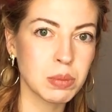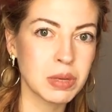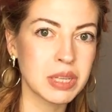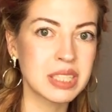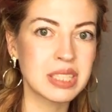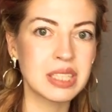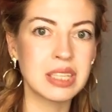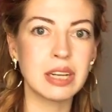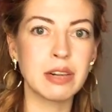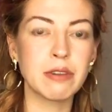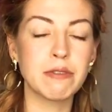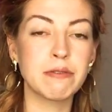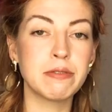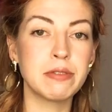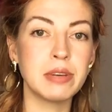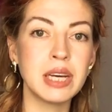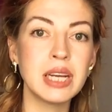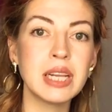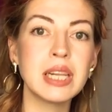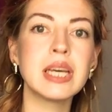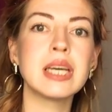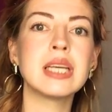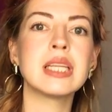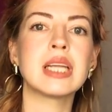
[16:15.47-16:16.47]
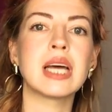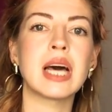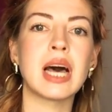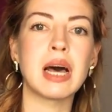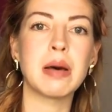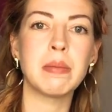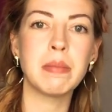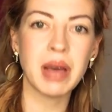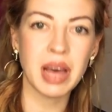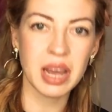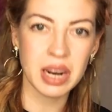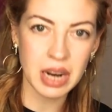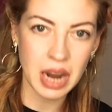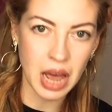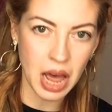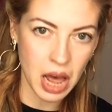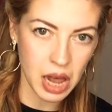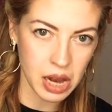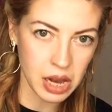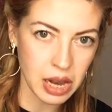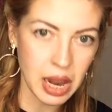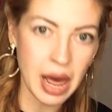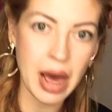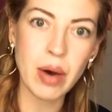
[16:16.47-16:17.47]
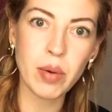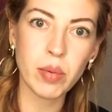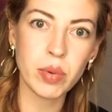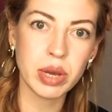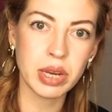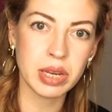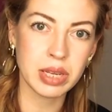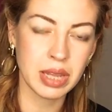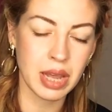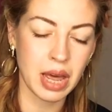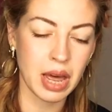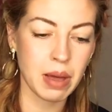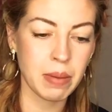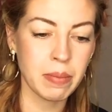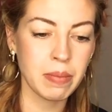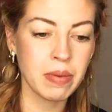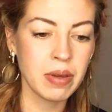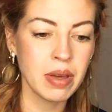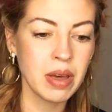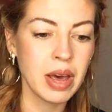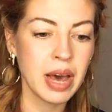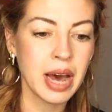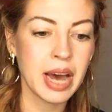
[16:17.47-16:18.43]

but still feeling them and allowing them